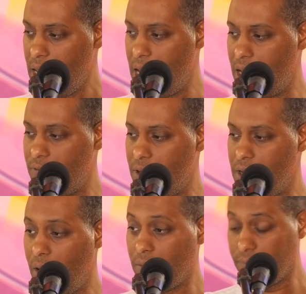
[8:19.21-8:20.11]
And if you
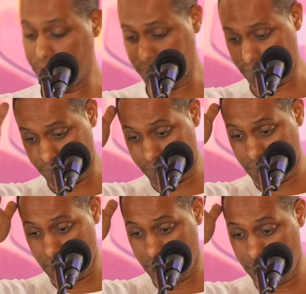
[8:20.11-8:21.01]
don't,
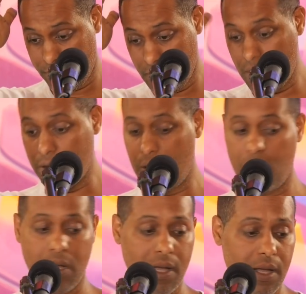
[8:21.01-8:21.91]
if you don't
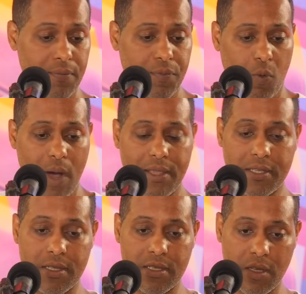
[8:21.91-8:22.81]
know uh, why
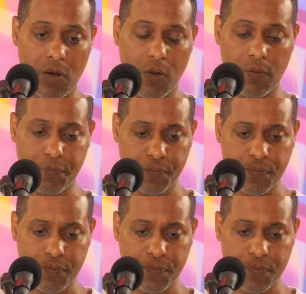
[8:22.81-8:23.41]
this is so